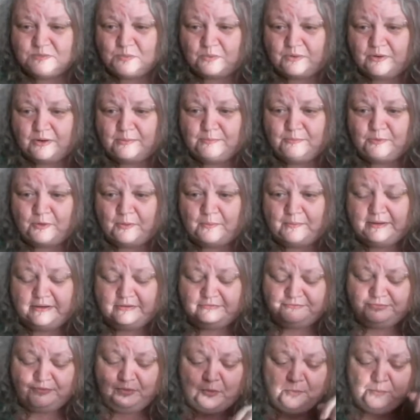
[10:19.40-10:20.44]
what I'm growing
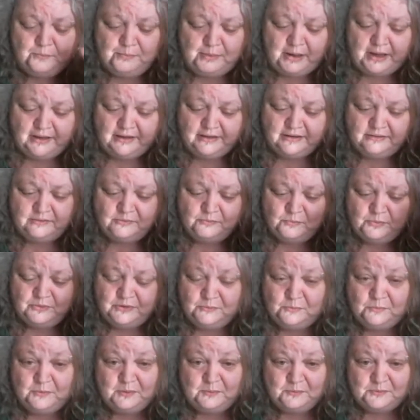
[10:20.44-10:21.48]
it for, but
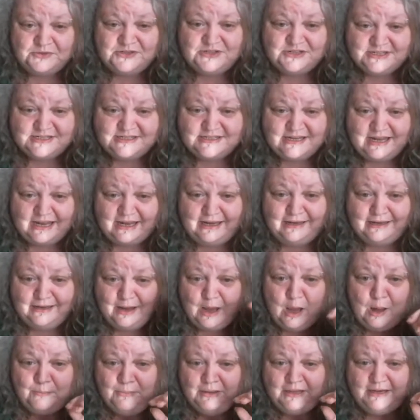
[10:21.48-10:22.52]
we will just see.
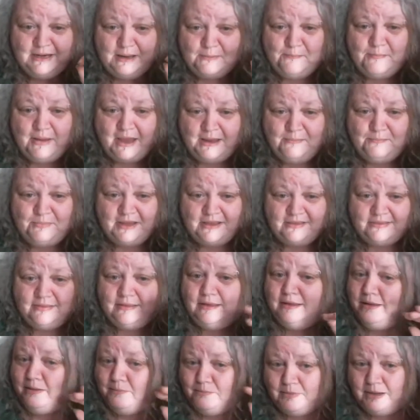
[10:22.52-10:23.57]
I mean, it may be a
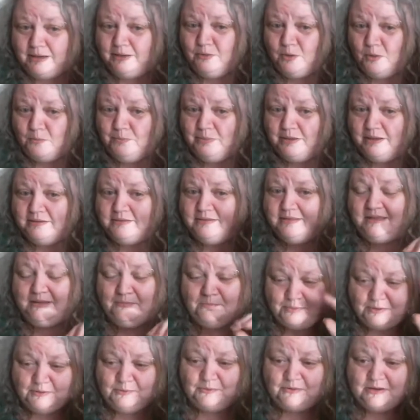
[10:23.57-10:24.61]
thing, it may not be a
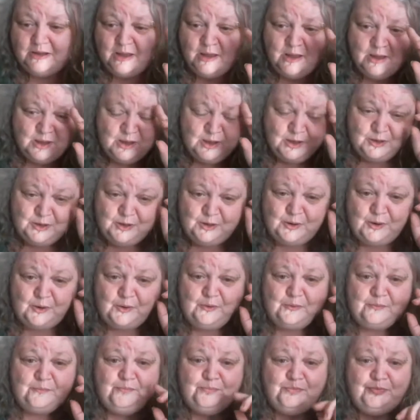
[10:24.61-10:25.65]
thing, but, you
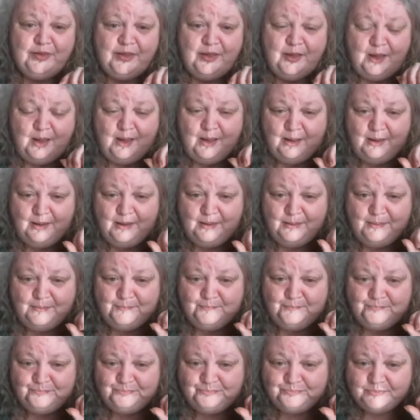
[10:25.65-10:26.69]
know,
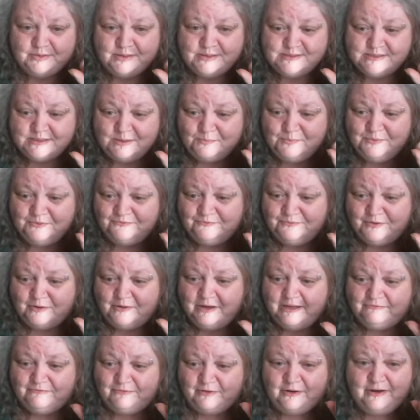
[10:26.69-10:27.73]
someone
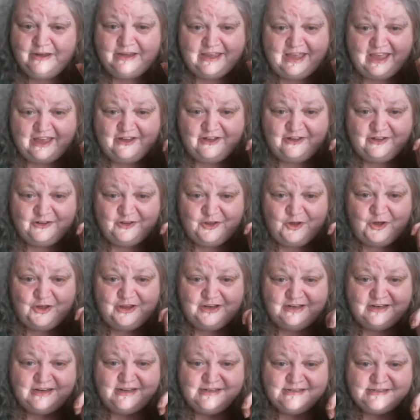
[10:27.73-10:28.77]
very, very
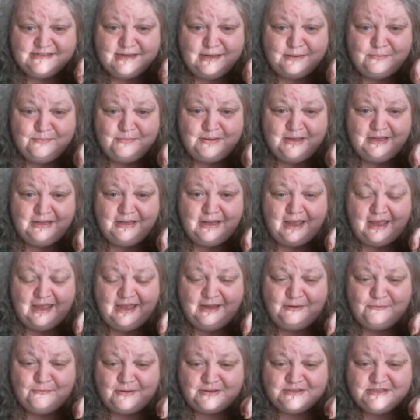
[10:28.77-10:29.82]
kindly sent me
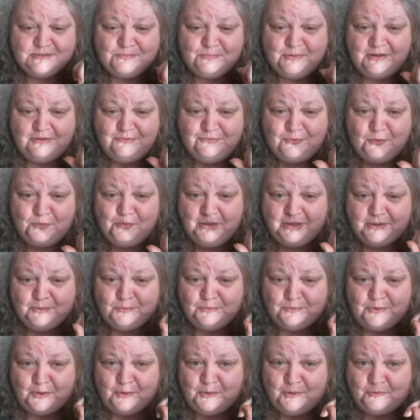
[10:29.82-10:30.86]
a recipe for
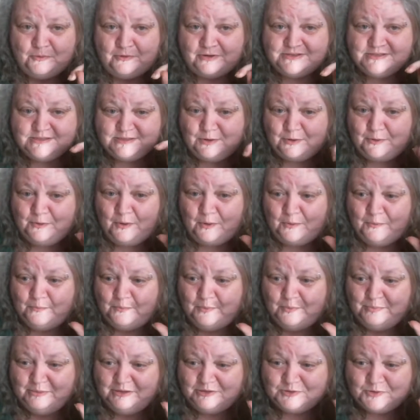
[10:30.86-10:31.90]
pickled okra, so I
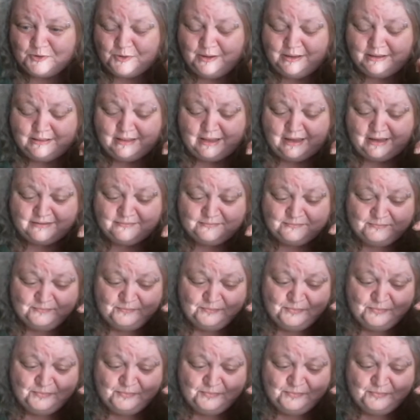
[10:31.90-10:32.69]
will be trying that.